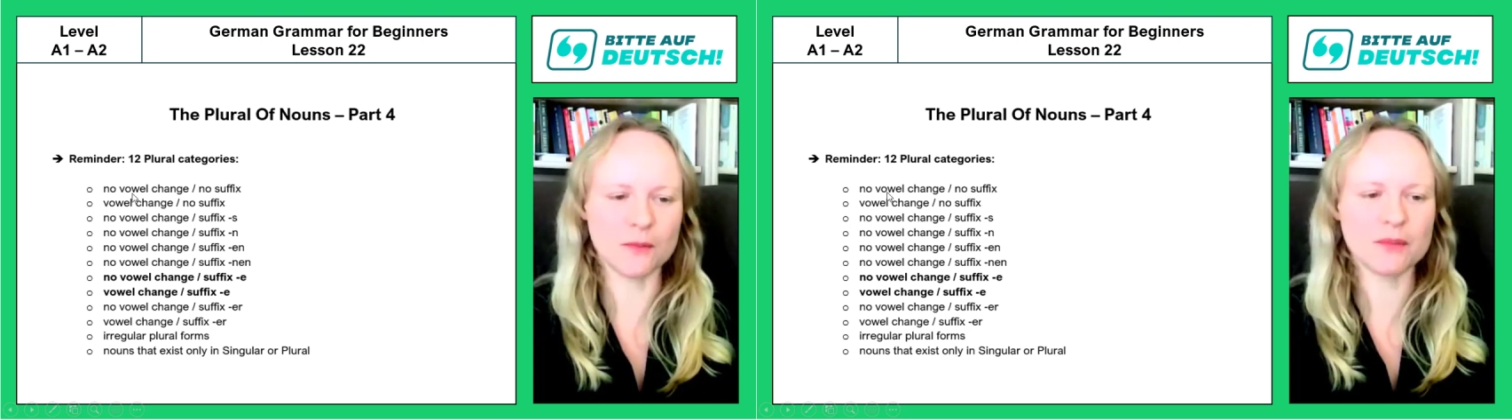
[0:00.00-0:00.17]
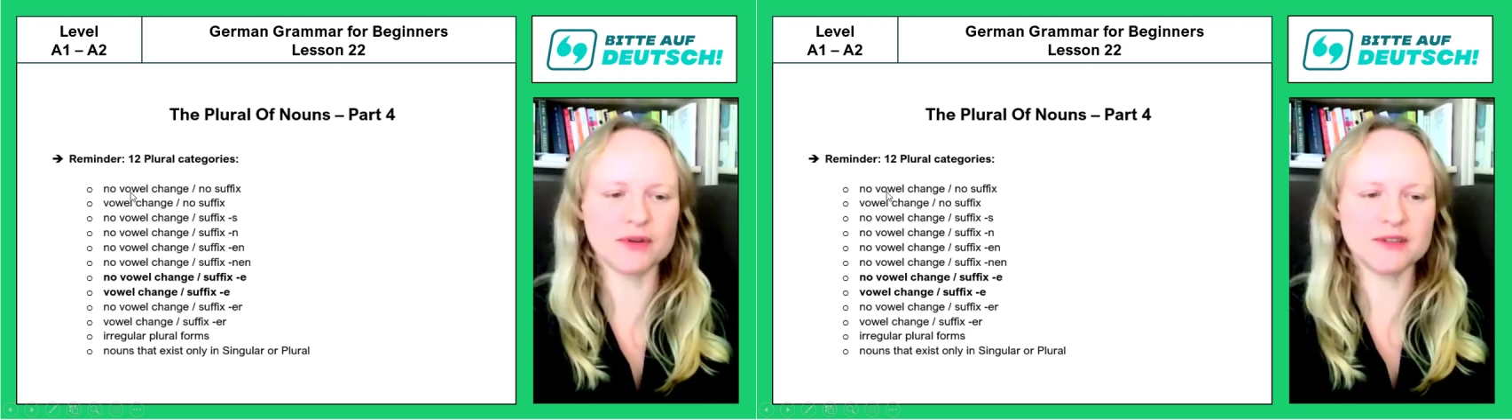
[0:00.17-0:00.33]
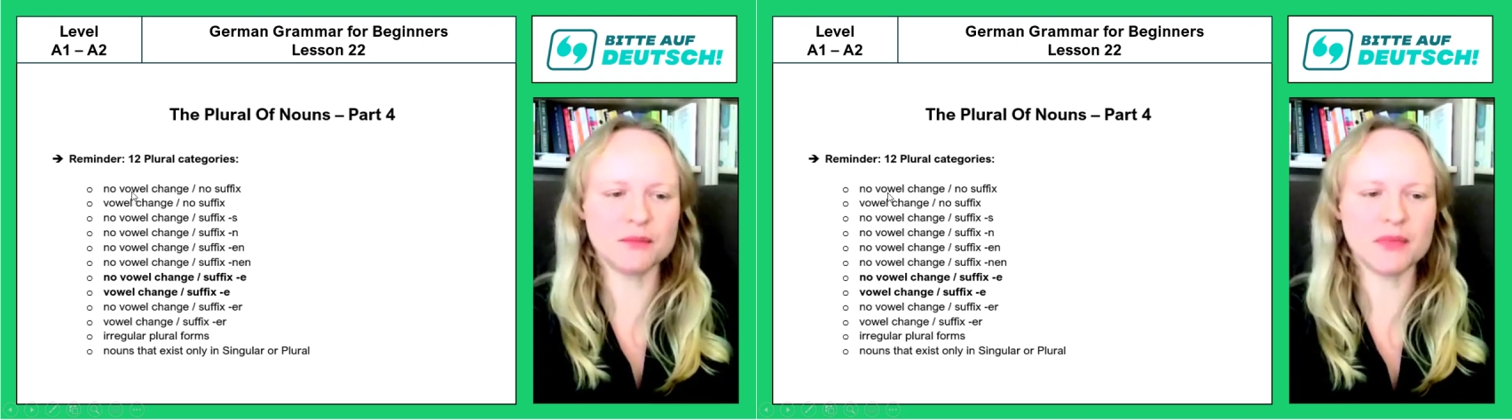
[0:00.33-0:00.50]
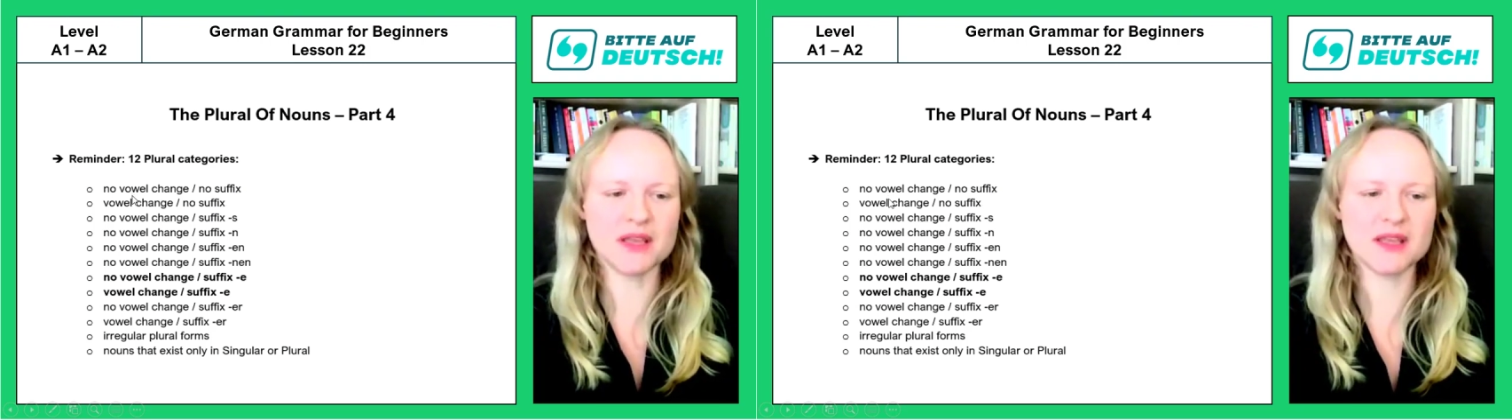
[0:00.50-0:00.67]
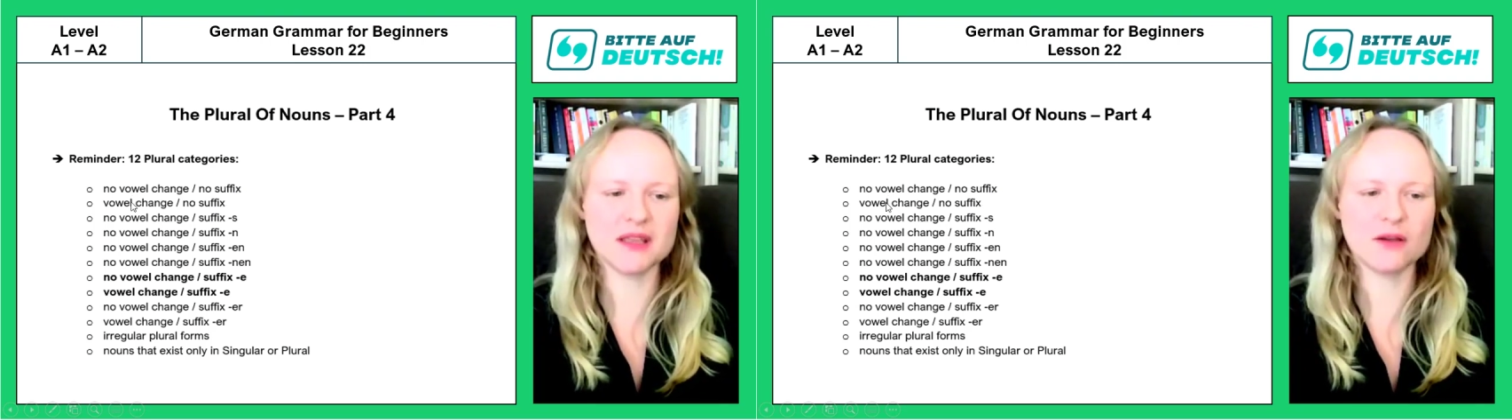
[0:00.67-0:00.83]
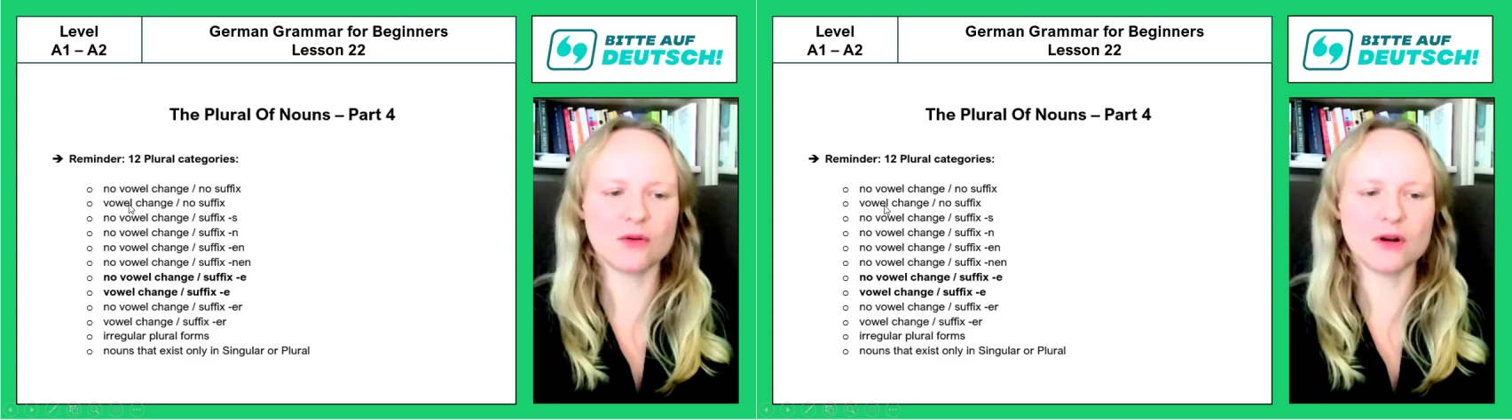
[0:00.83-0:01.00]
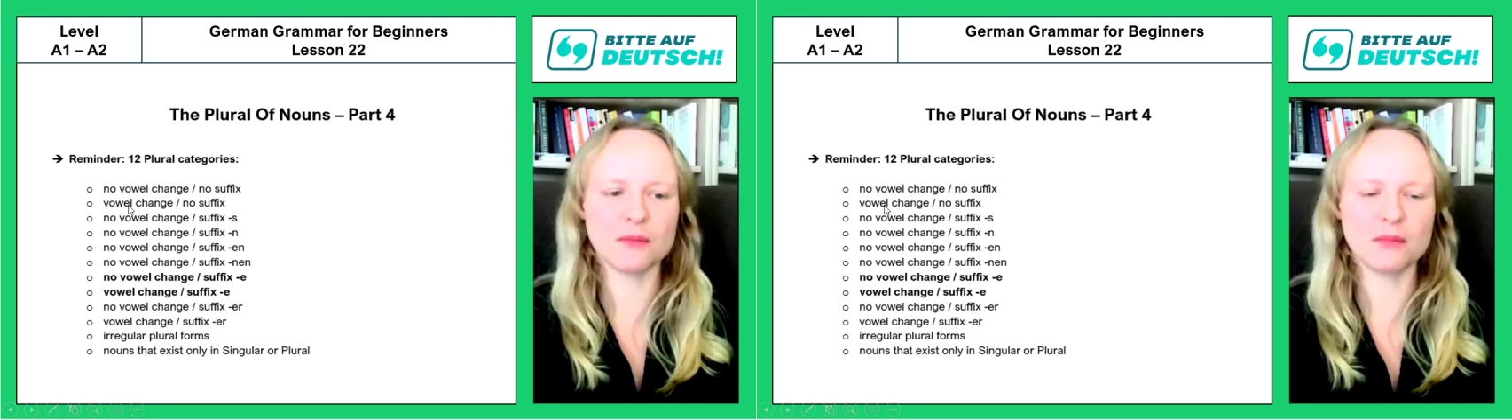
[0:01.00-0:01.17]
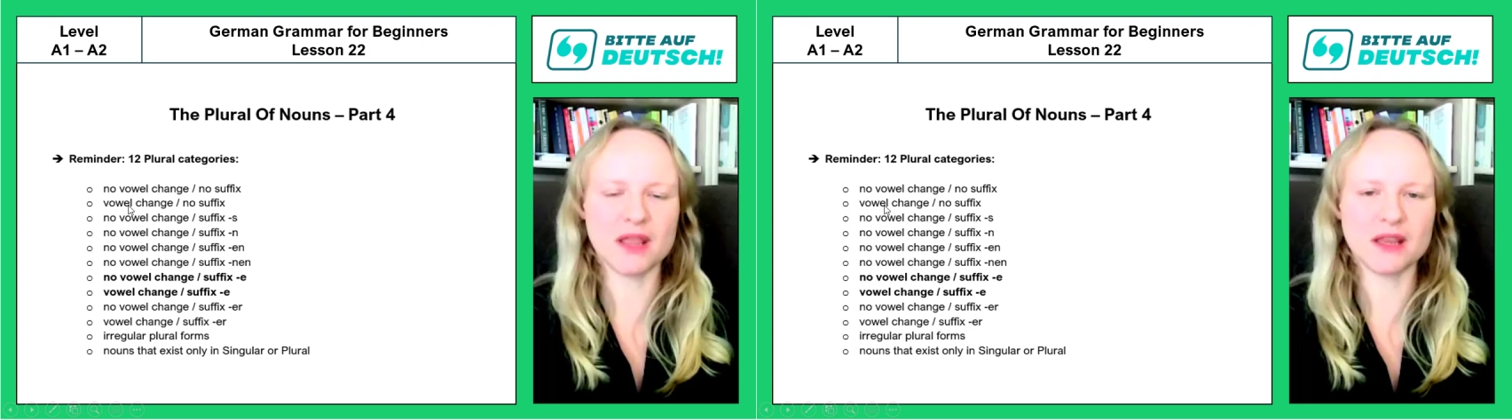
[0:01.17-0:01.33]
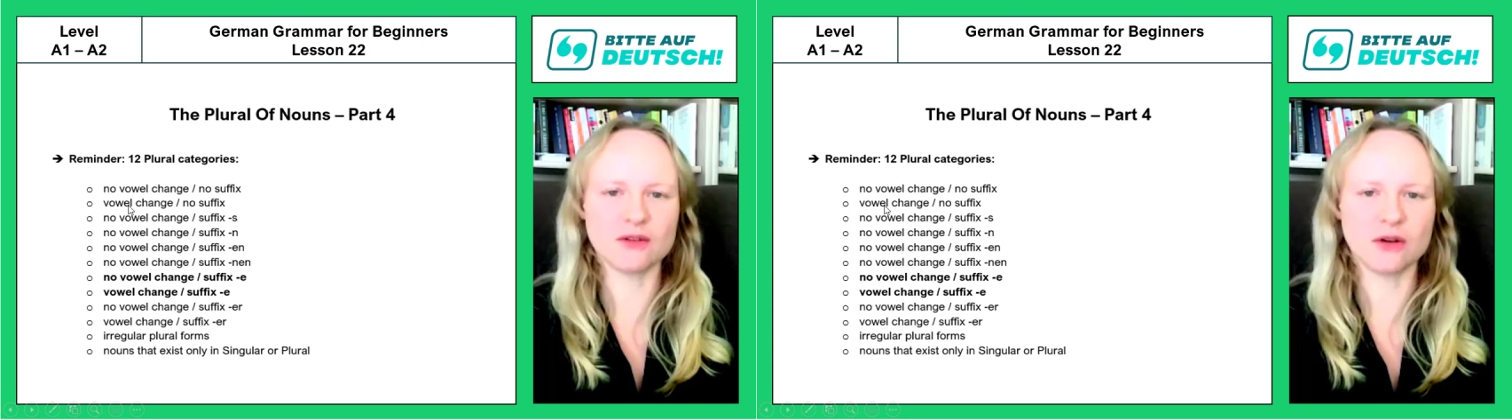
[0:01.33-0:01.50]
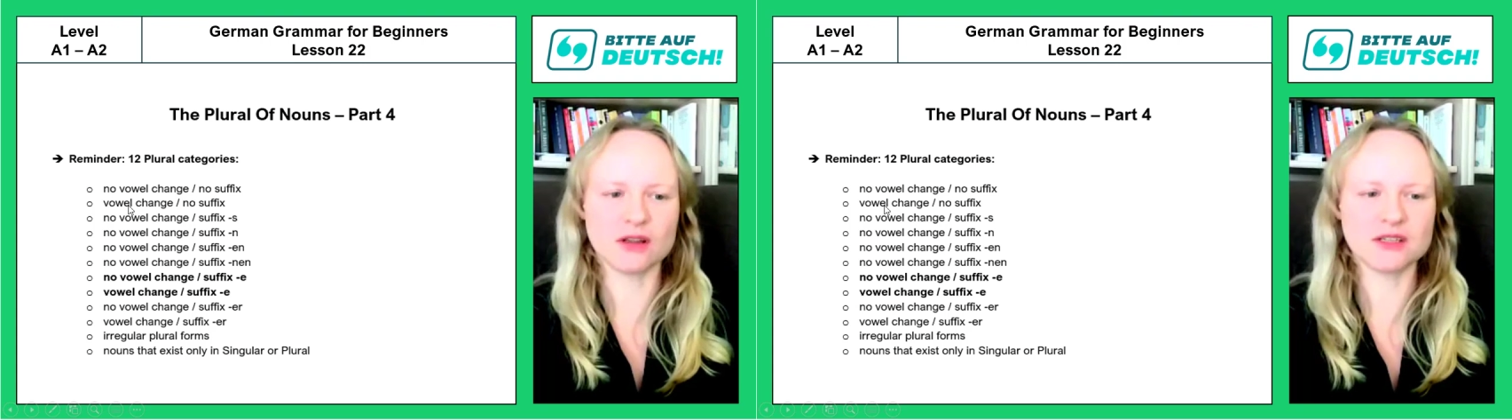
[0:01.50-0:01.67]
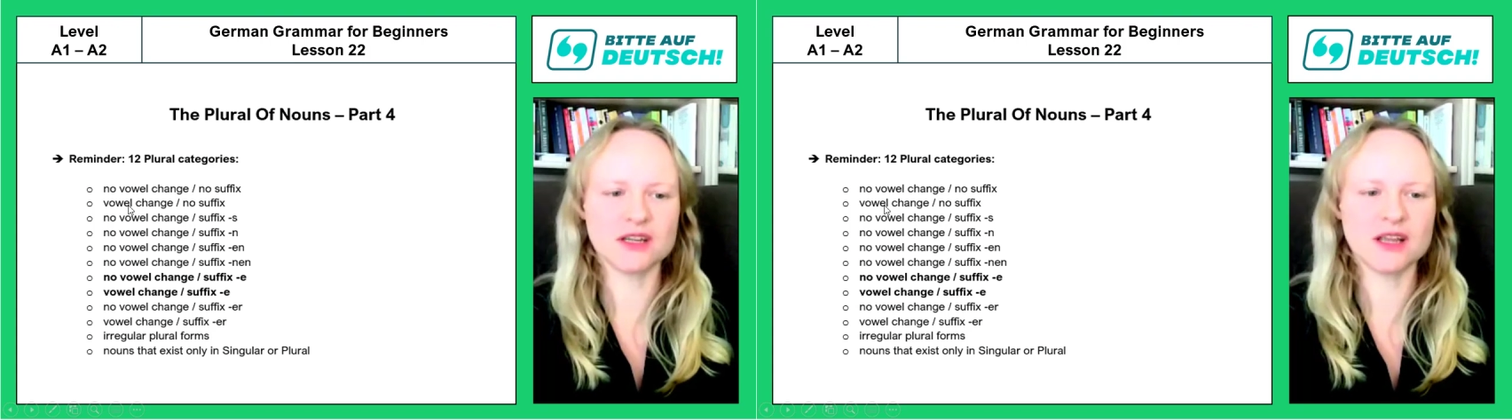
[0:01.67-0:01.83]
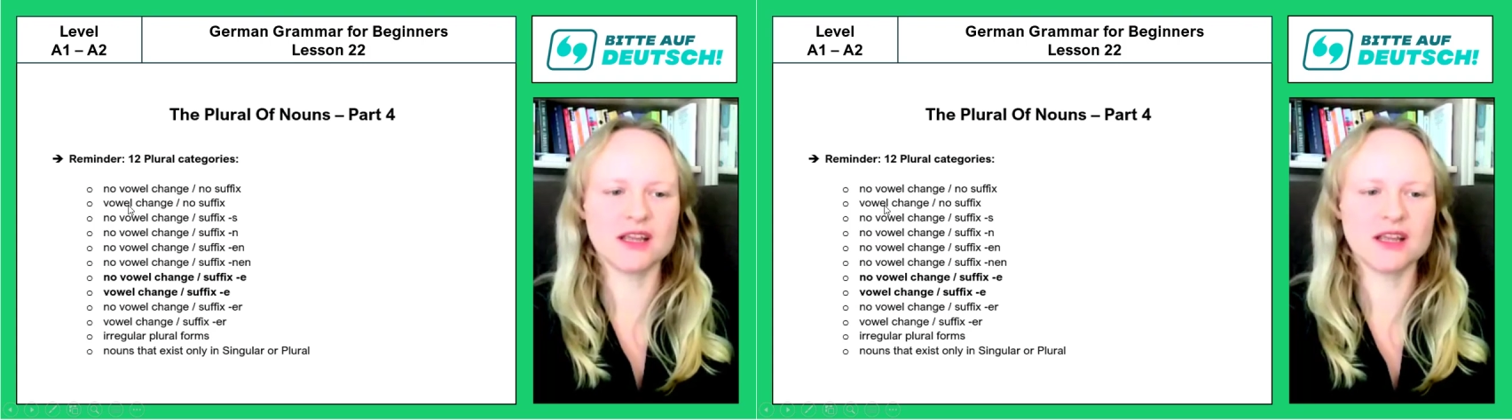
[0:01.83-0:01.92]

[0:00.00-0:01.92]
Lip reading: but may or may not